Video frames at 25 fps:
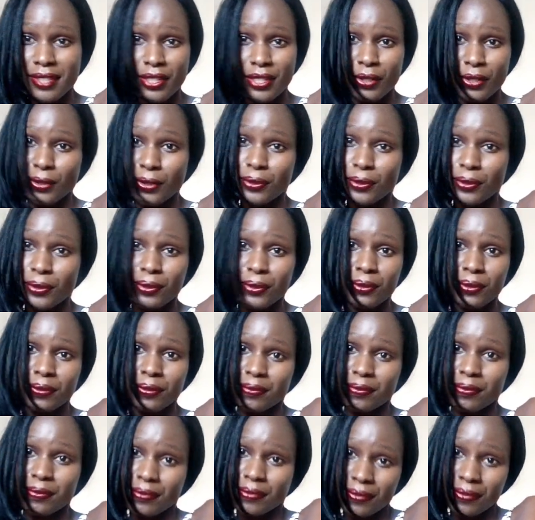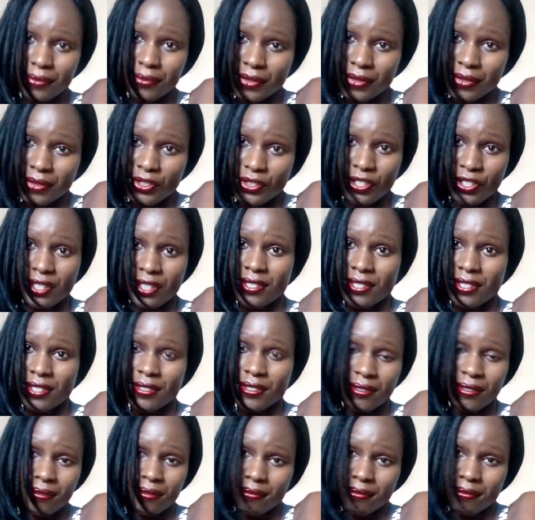who just
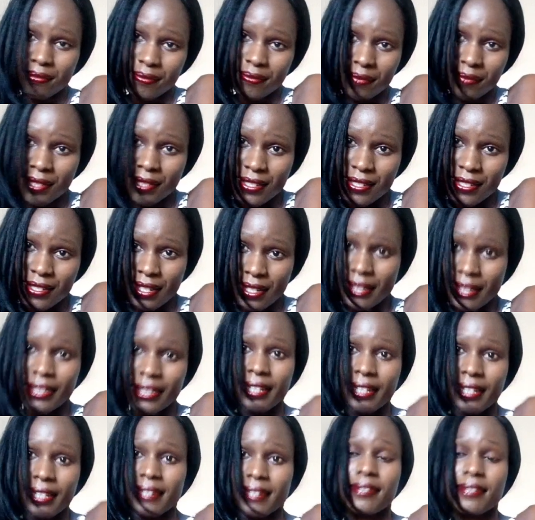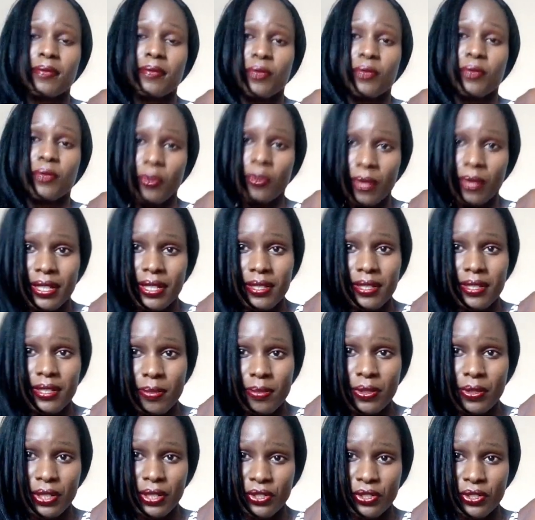didn't get proper
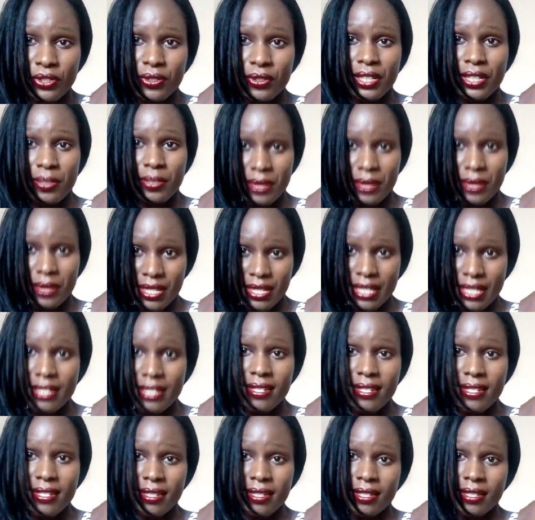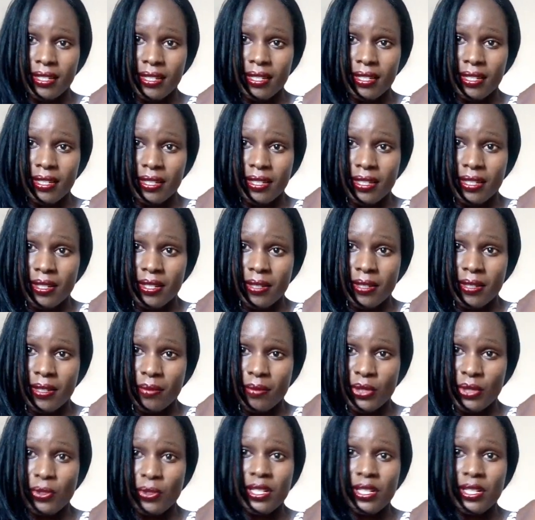inspiration like we did,
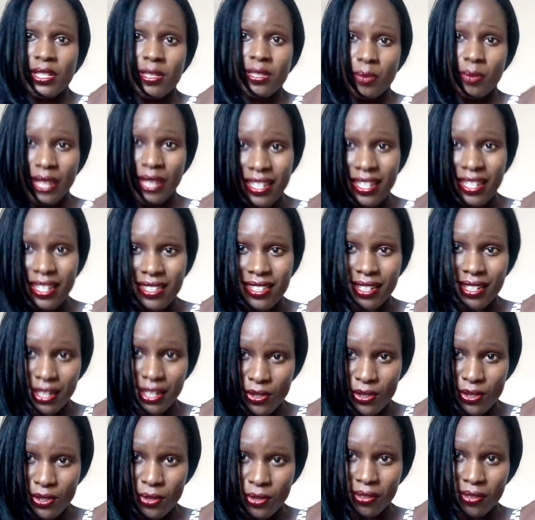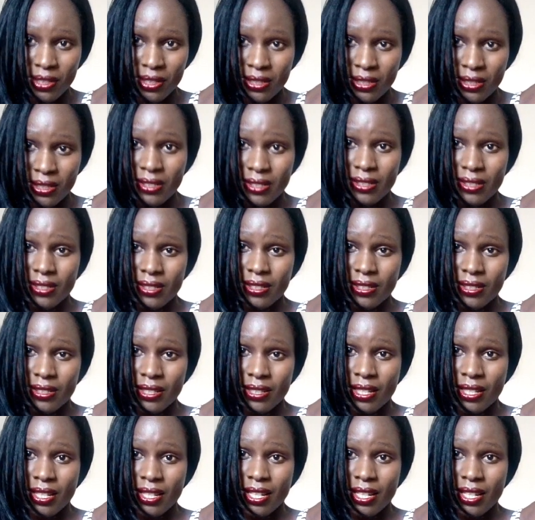but you inspired the rest of us,
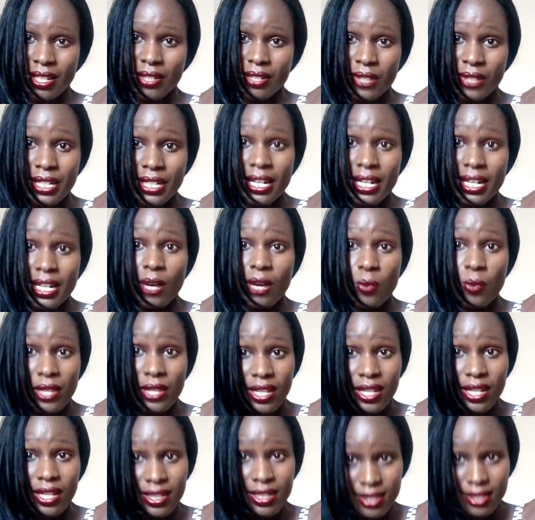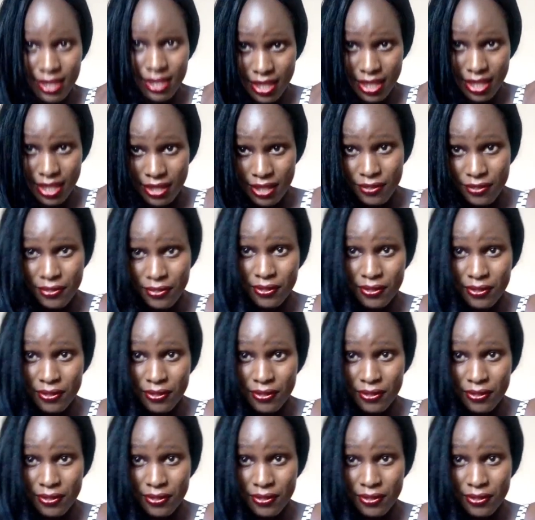and right now we are safe